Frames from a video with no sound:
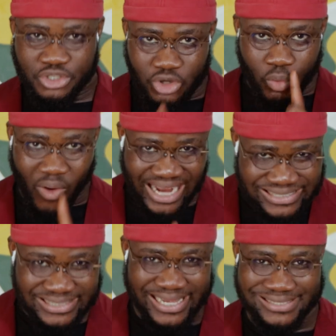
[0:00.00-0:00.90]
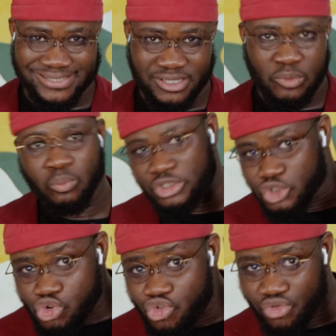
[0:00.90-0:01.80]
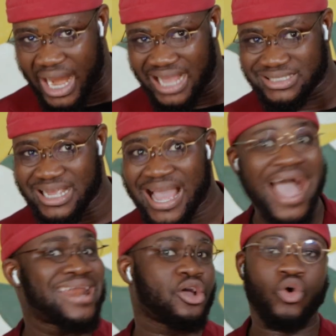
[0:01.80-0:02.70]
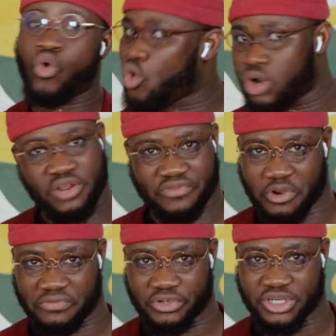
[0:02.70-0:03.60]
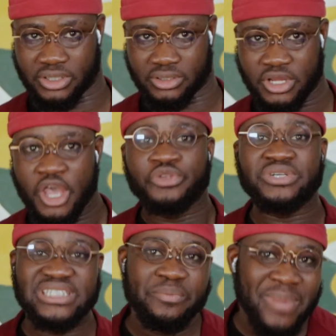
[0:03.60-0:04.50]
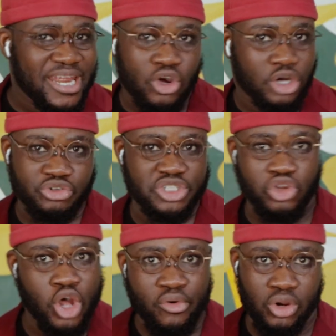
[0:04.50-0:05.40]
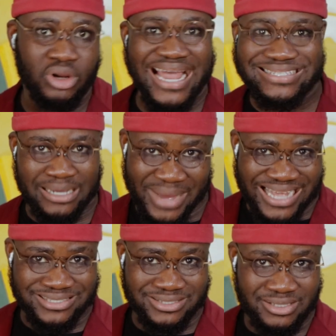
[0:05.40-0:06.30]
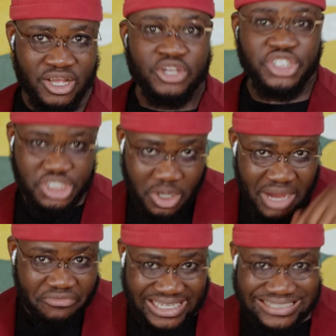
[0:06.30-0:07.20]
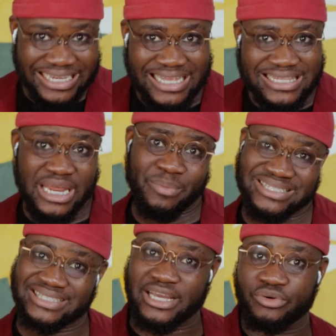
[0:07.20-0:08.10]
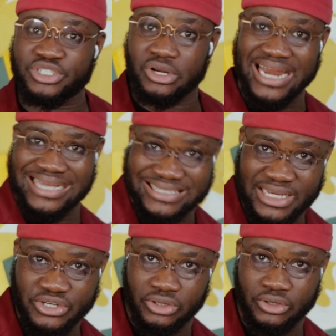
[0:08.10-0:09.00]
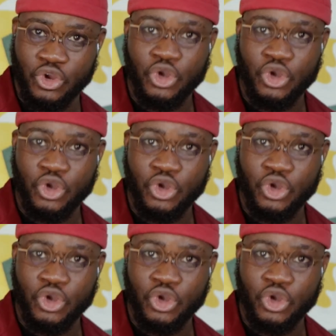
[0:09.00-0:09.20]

So one state, but two rulers, and a whole lot of confusion. You see, many countries do not recognize Hamas. Some have designated them as a terrorist organization.